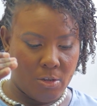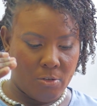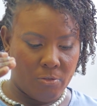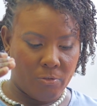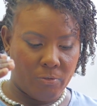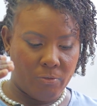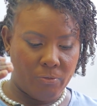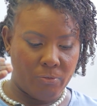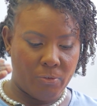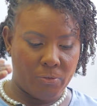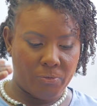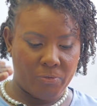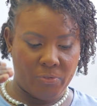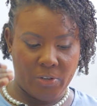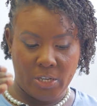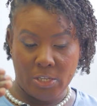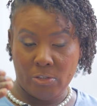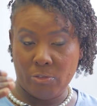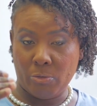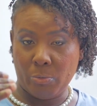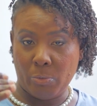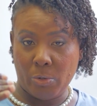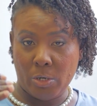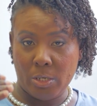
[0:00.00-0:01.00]
For
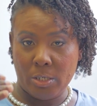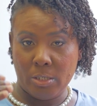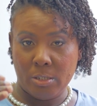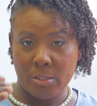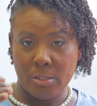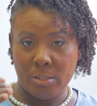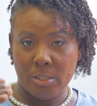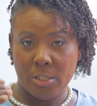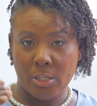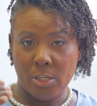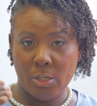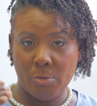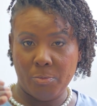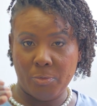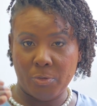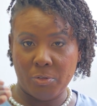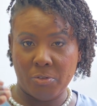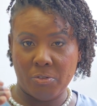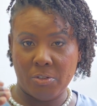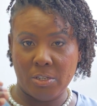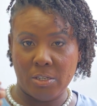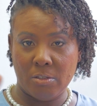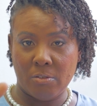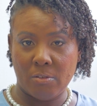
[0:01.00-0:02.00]
phase 1,
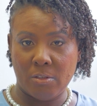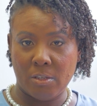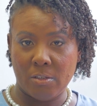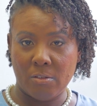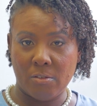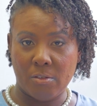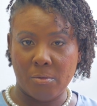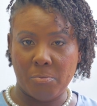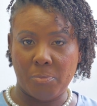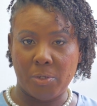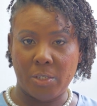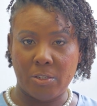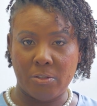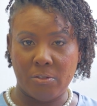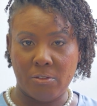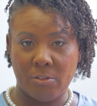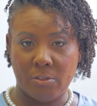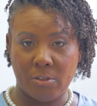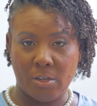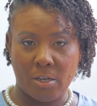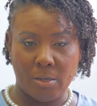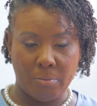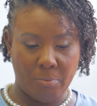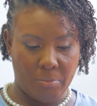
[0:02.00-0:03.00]
hemostasis, the blood
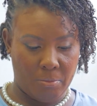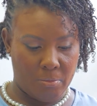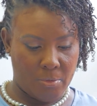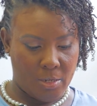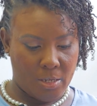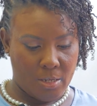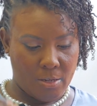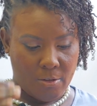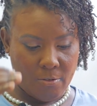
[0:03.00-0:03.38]
stop.